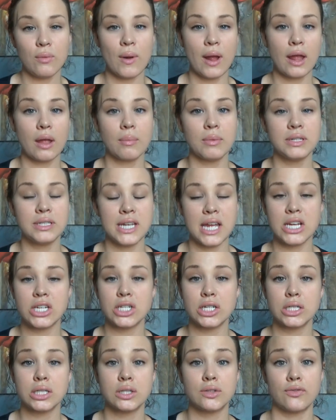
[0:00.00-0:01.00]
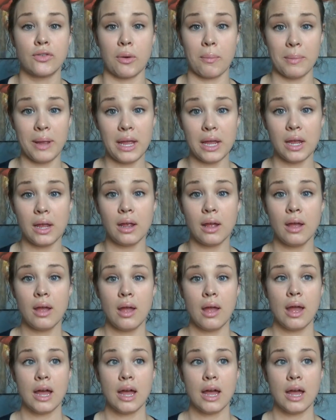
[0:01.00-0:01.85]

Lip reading: recommendations for me,